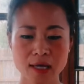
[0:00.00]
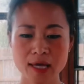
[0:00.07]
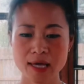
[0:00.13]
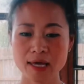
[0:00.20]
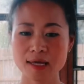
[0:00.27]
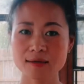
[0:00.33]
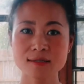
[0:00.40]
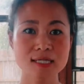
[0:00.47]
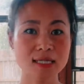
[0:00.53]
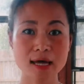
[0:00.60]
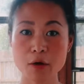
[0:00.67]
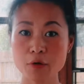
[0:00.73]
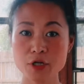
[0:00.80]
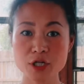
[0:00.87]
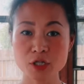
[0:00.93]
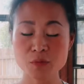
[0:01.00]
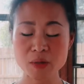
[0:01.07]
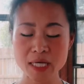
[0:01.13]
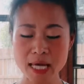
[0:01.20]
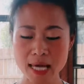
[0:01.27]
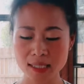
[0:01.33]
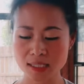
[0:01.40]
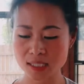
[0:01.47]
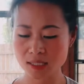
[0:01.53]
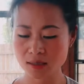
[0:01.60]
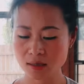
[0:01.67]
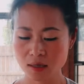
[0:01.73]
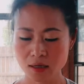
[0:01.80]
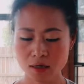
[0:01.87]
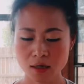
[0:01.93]
And that would just be
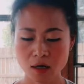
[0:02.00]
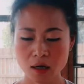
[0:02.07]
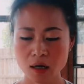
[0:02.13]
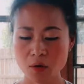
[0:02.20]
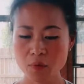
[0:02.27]
it.